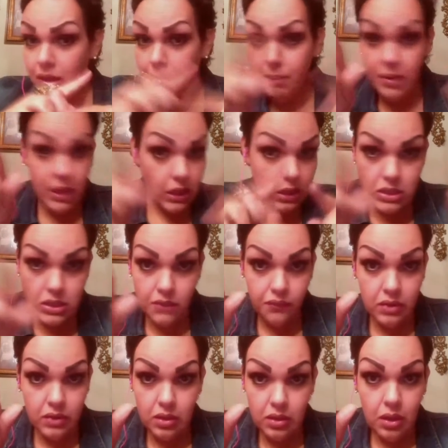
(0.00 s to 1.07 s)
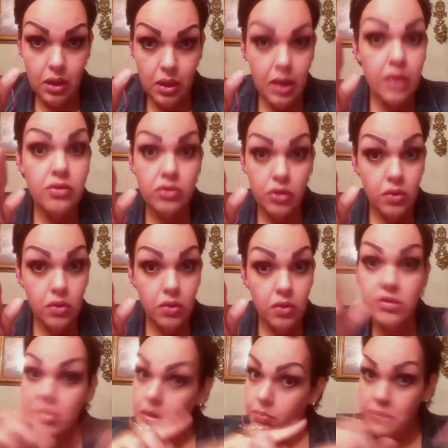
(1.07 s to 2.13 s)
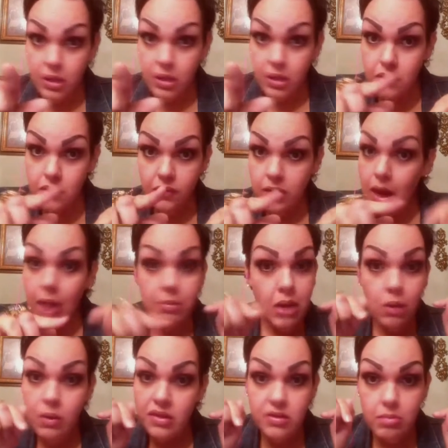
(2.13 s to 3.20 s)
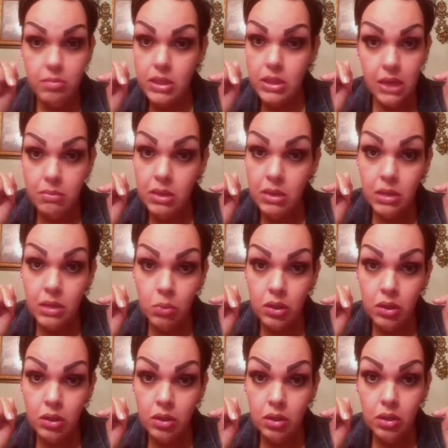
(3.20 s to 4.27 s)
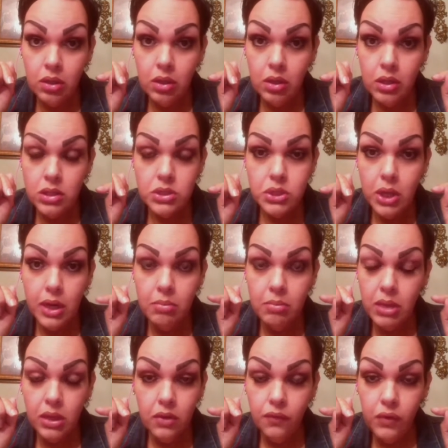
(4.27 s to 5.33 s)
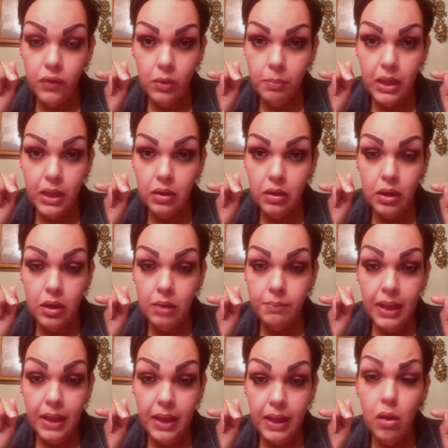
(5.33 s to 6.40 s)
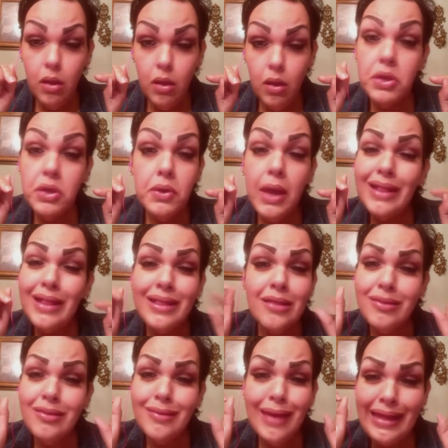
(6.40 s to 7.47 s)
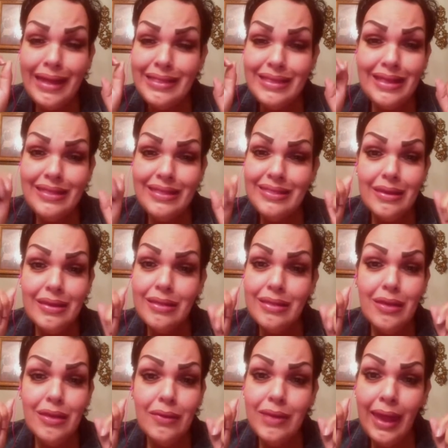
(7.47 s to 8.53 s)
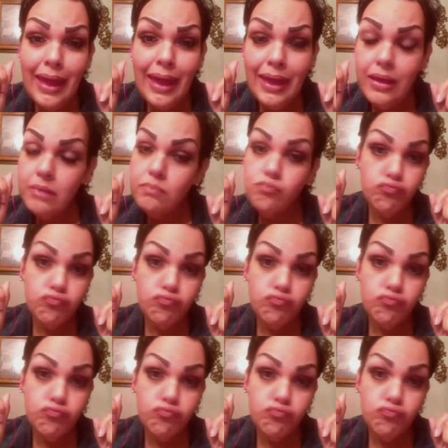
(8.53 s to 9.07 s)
completely different. Excuses, completely different. I'm not wasting my time anymore trying to make you feel better and be like, oh, girl, you got this, yeah, it's okay.